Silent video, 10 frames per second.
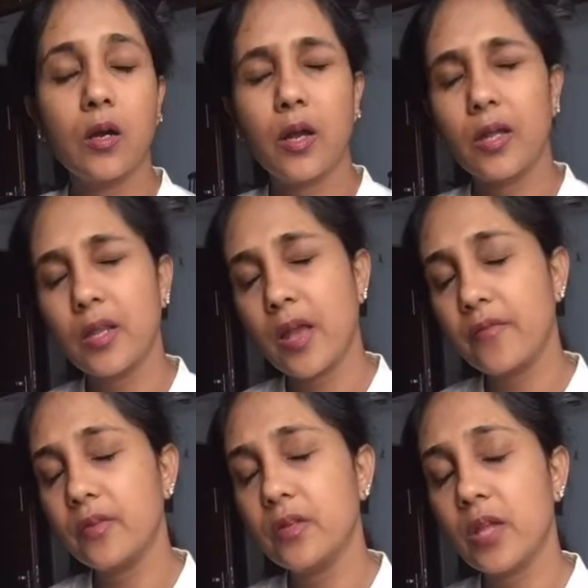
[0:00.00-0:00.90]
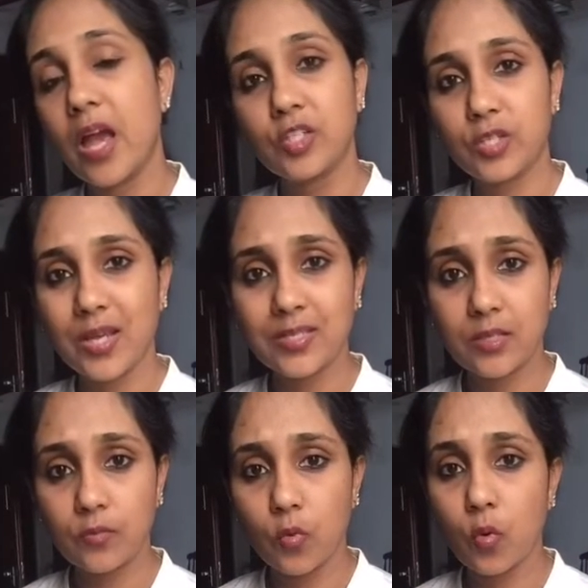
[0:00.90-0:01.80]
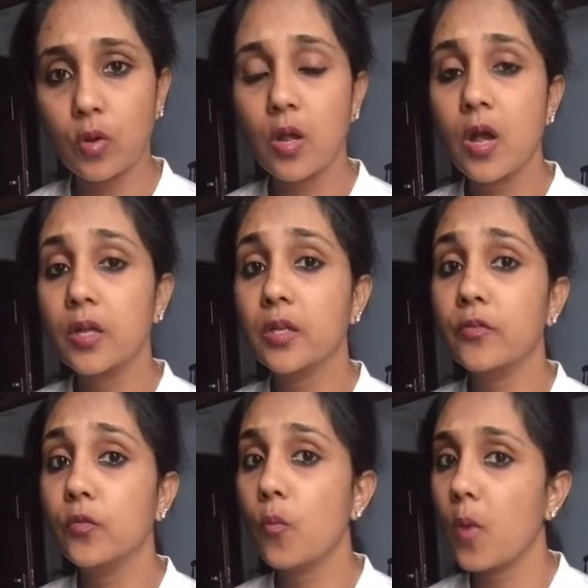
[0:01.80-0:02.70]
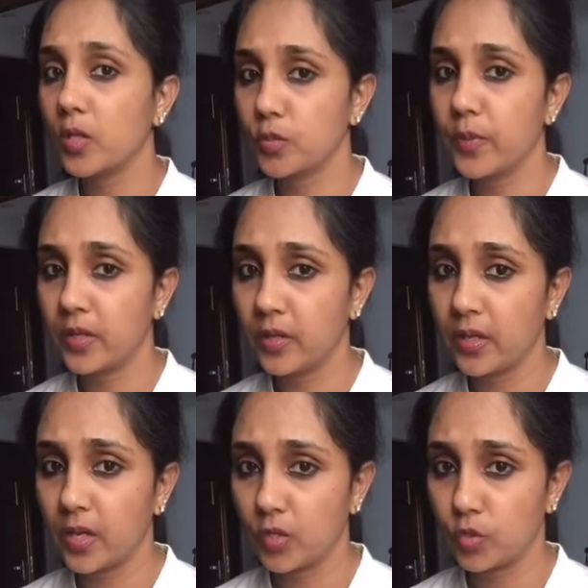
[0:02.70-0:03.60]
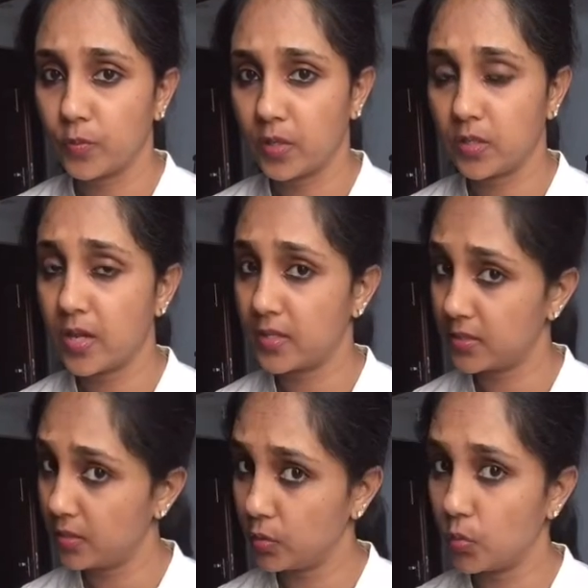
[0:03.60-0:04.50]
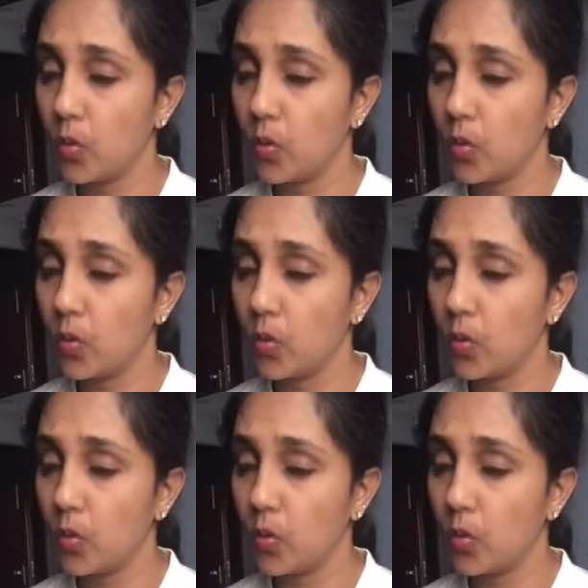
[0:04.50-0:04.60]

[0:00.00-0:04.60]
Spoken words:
11 hashtags and more give you much better engagement. Yes, they do.